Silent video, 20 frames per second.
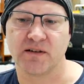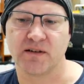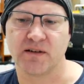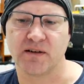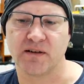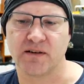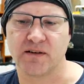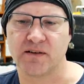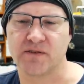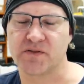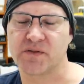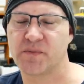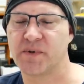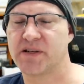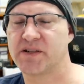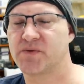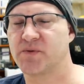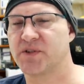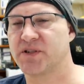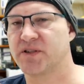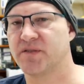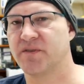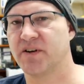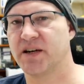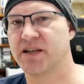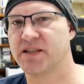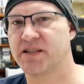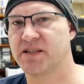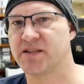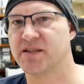uh, of smart switch
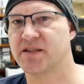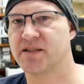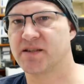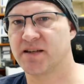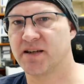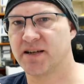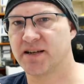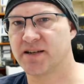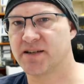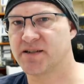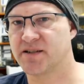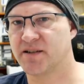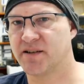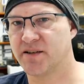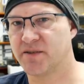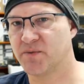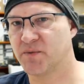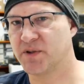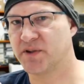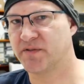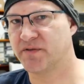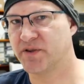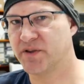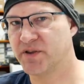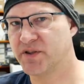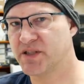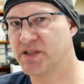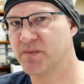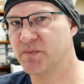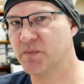devices are designed with a
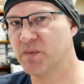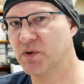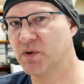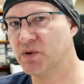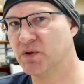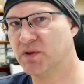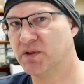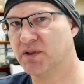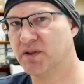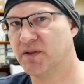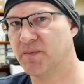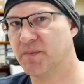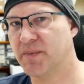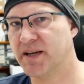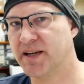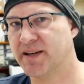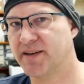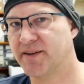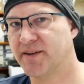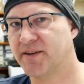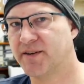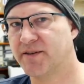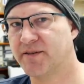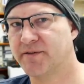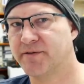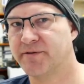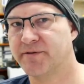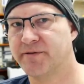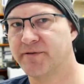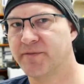very small amount
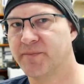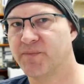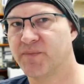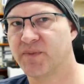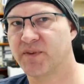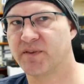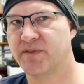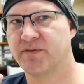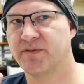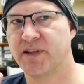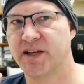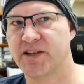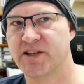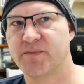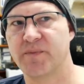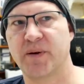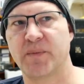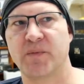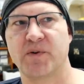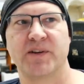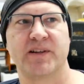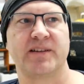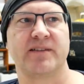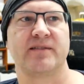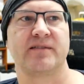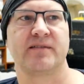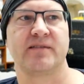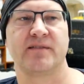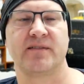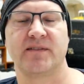of flash memory,
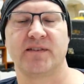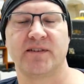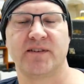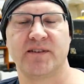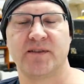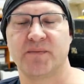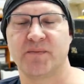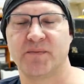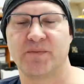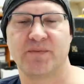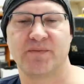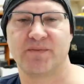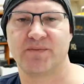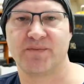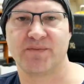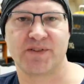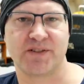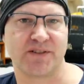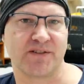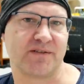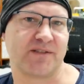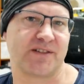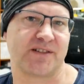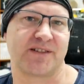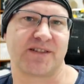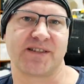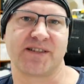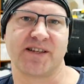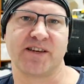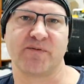um, to, just
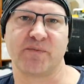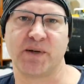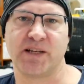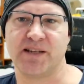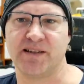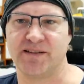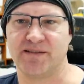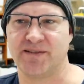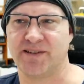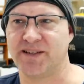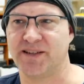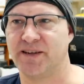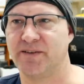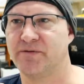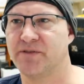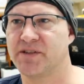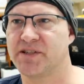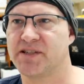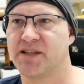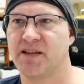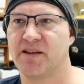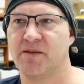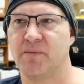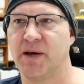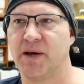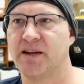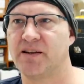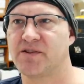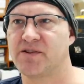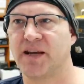to save money. Like every cent
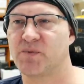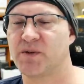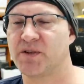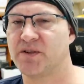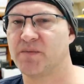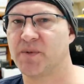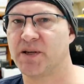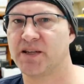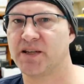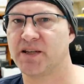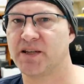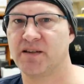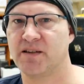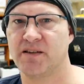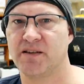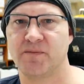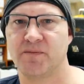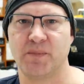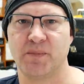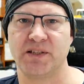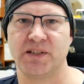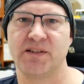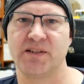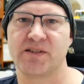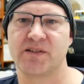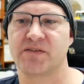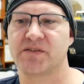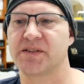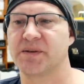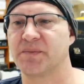matters when you're making millions
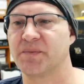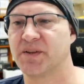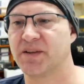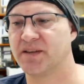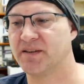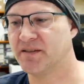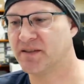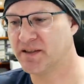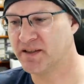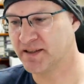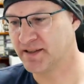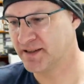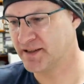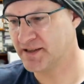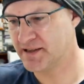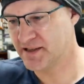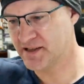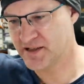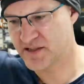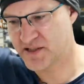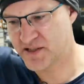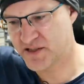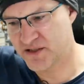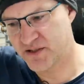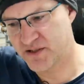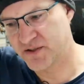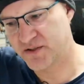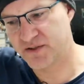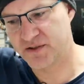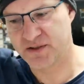of something.
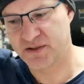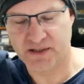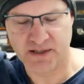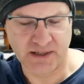So.